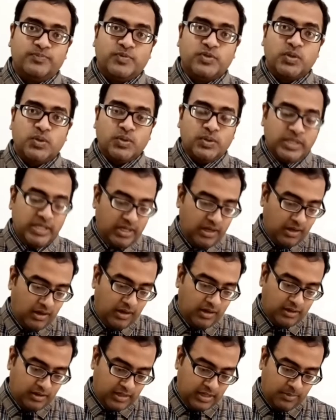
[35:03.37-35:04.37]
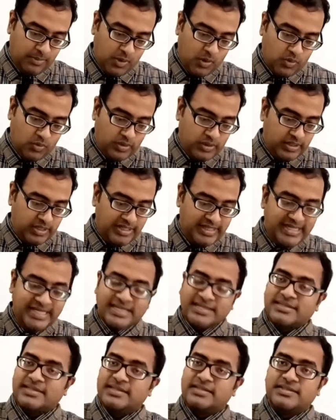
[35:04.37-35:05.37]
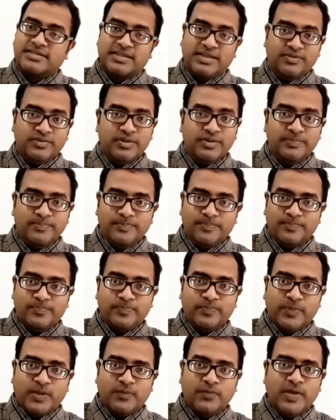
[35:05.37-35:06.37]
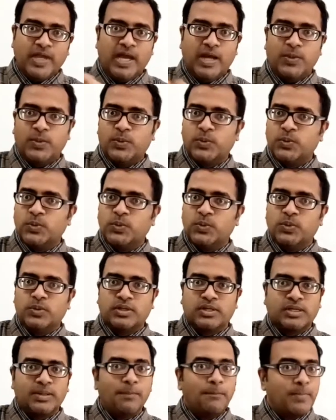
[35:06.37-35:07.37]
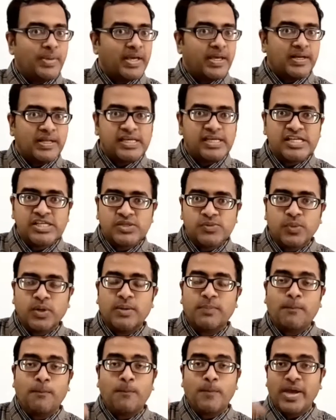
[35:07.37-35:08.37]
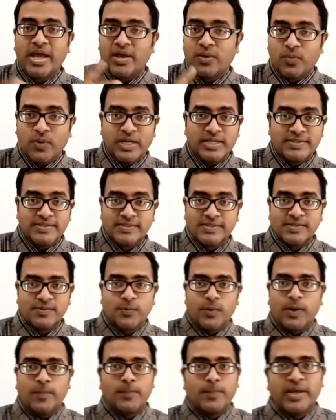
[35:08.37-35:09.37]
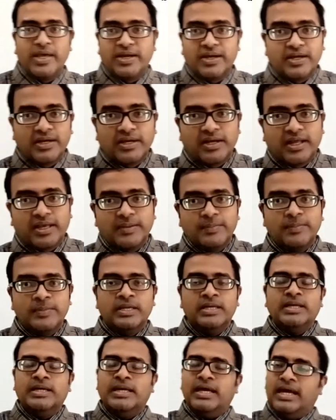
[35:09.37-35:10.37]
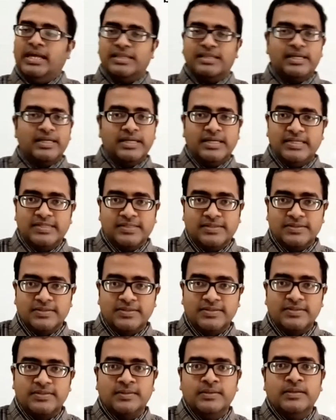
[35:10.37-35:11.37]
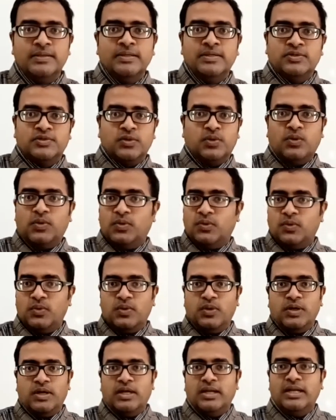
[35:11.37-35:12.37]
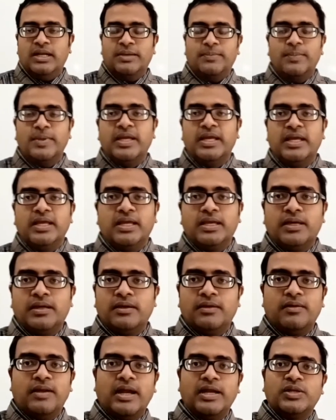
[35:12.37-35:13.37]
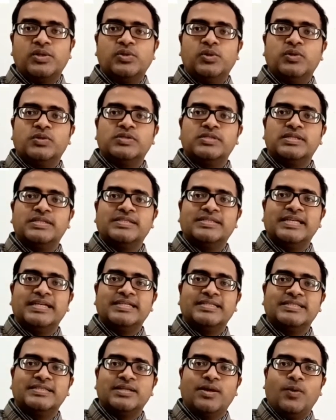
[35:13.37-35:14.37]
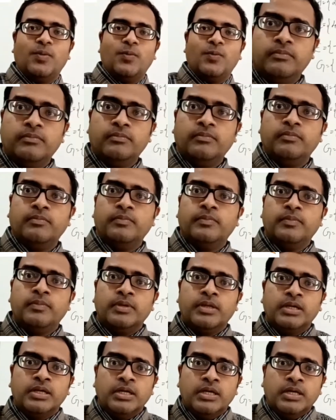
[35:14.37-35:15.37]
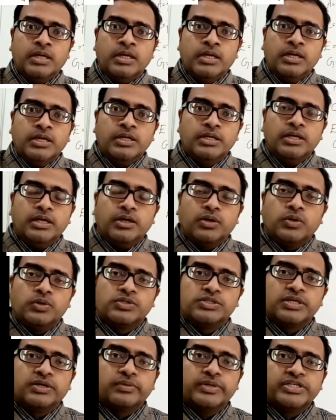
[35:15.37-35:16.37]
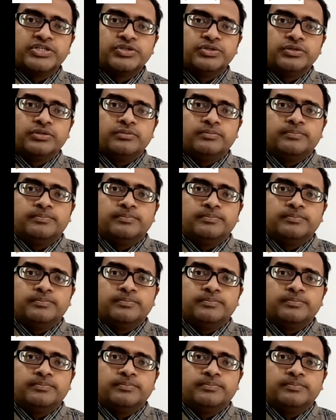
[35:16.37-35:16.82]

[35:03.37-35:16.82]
So there are about 8 sets given. We have to compare each one pairwise, one pair at a time, and then discuss. So let me write those sets now. Here goes the question.